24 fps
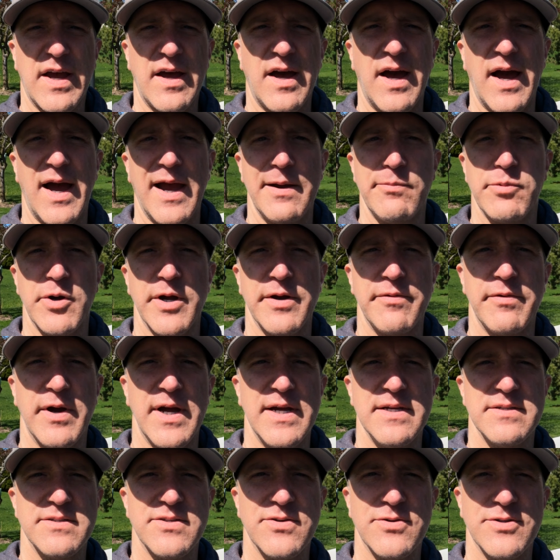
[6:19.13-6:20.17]
a hybrid,
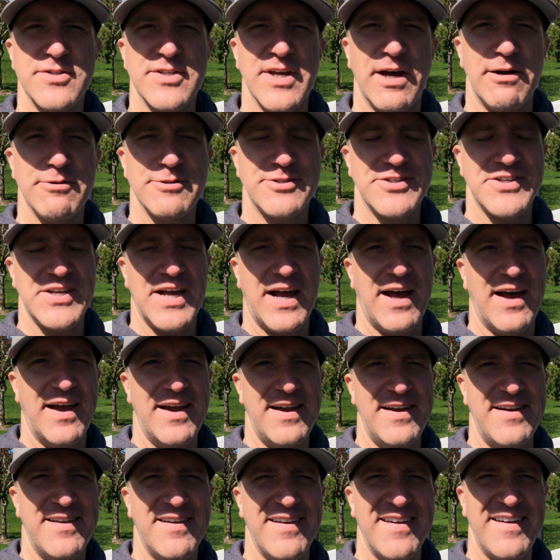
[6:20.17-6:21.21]
right? So it's
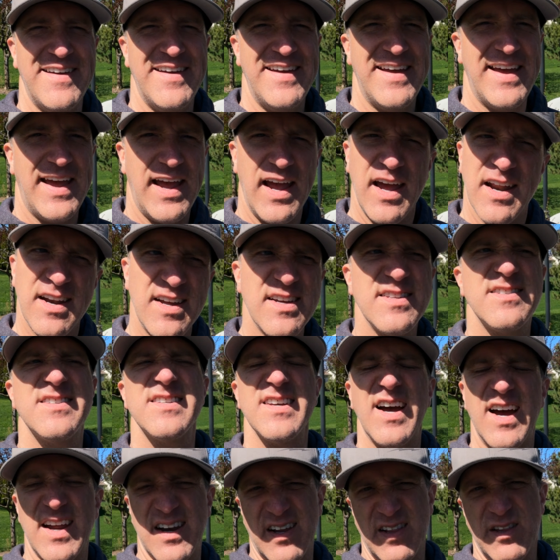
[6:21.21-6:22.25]
outside and
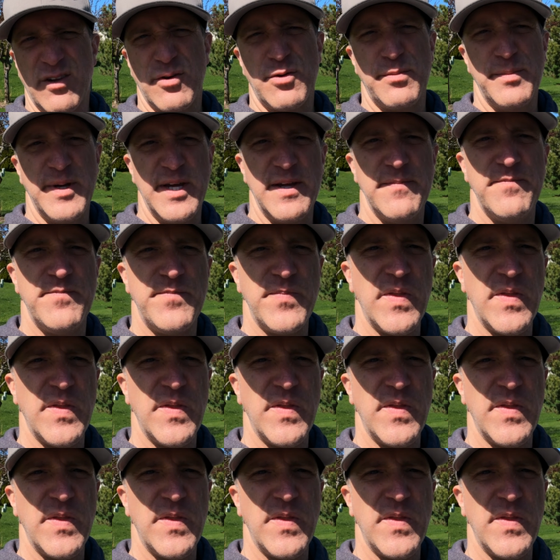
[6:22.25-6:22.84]
inside a little bit.